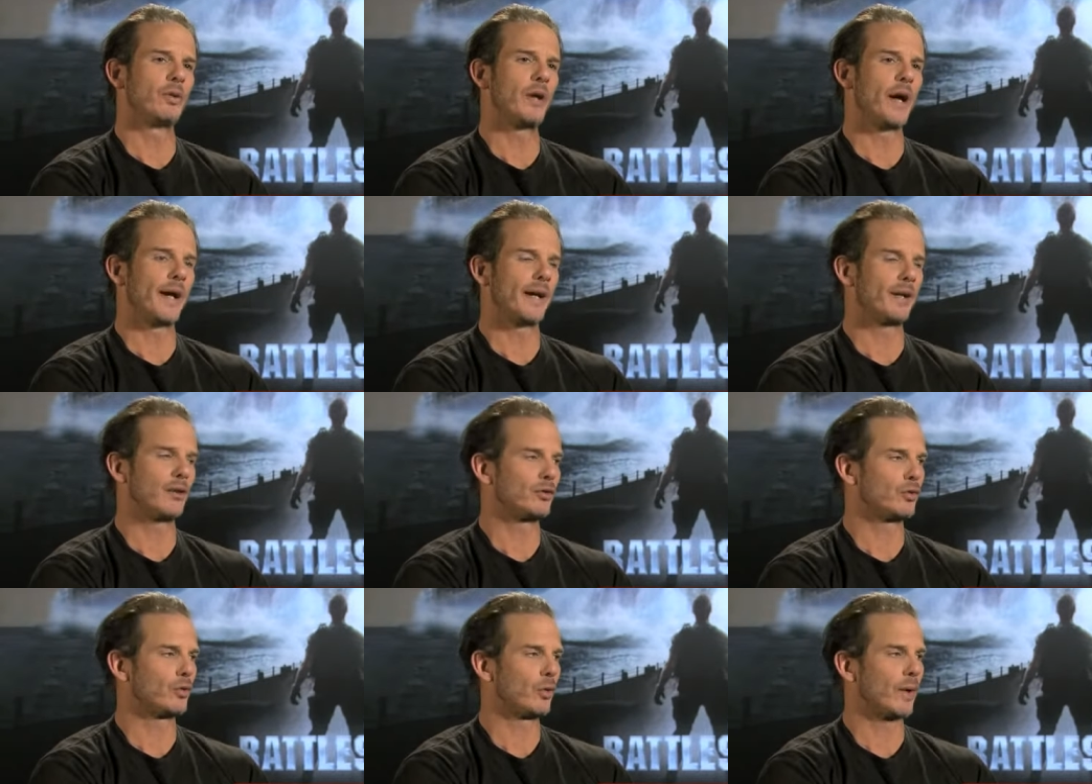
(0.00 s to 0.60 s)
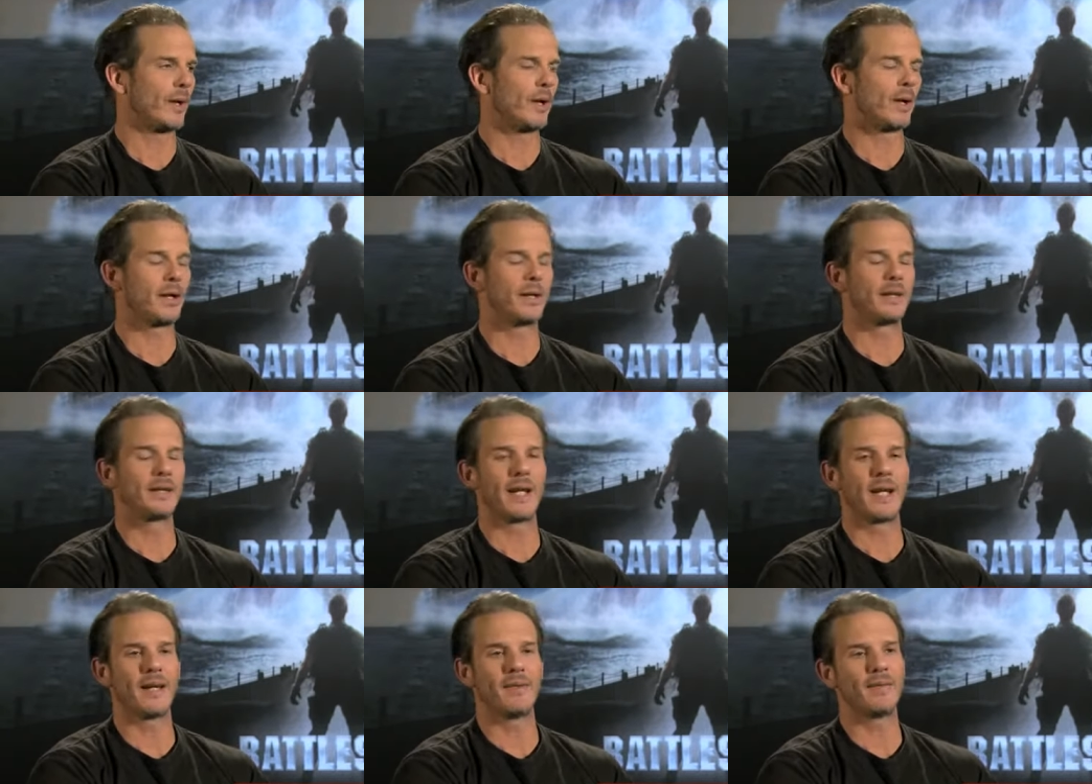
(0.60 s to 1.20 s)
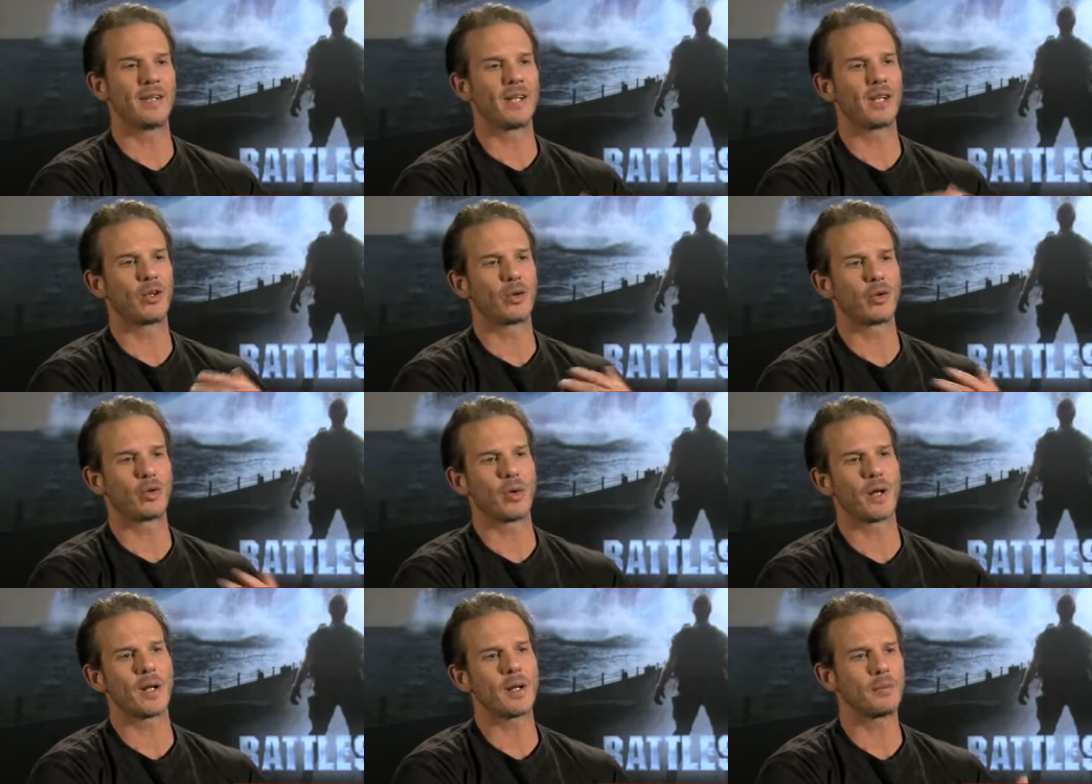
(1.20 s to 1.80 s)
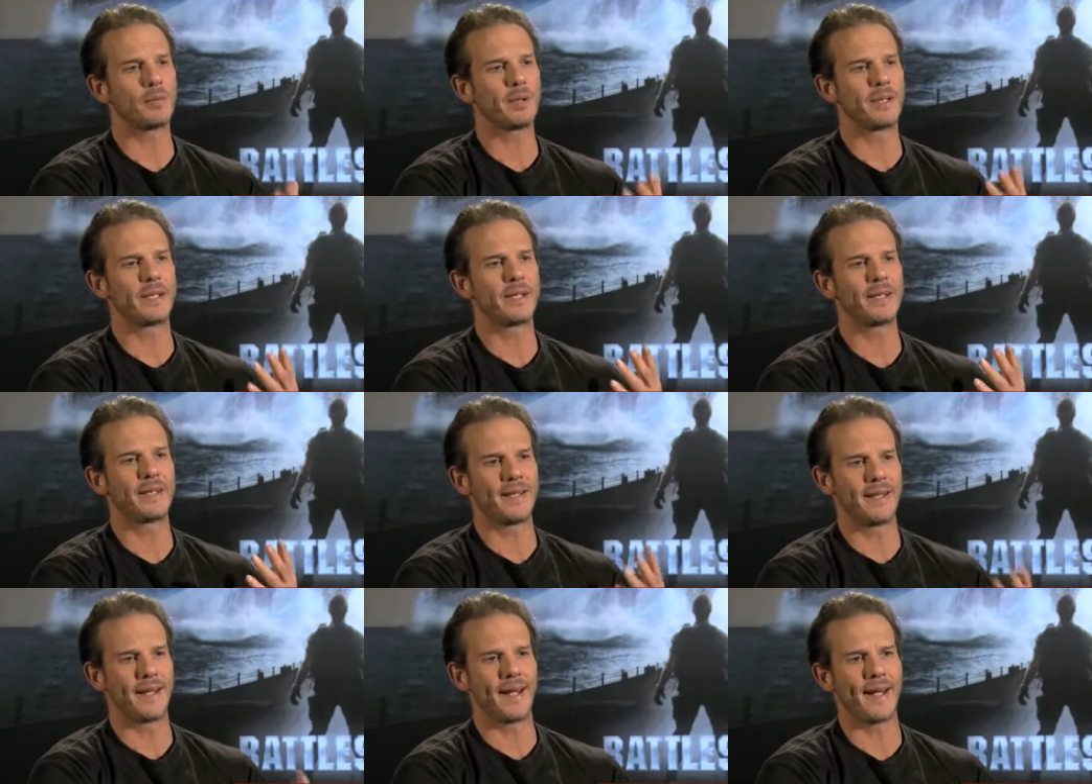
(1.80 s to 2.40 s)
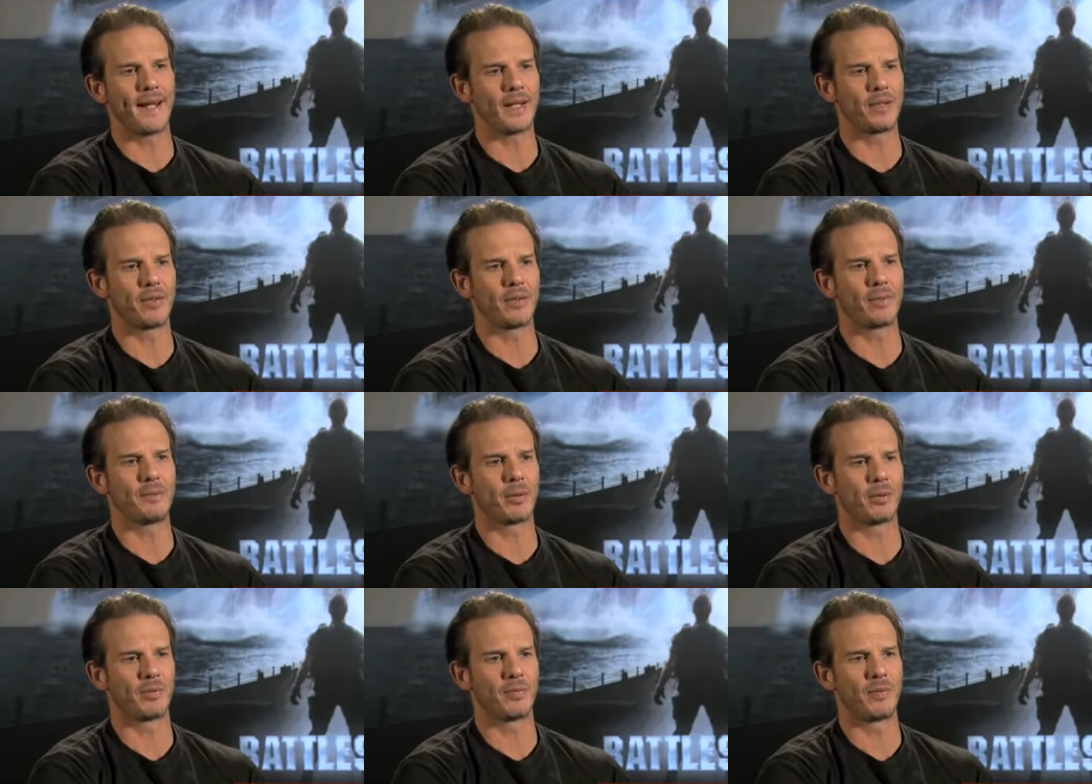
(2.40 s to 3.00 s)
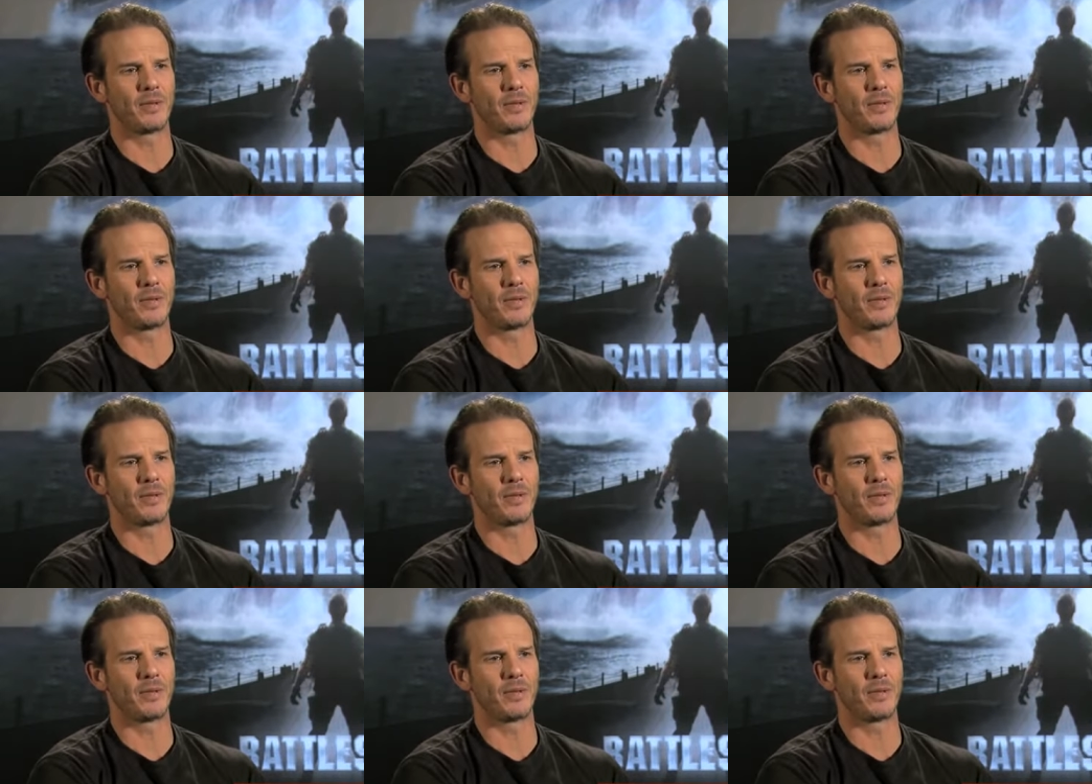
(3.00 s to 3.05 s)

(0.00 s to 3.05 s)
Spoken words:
Diane Sawyer, and gave an incredibly candid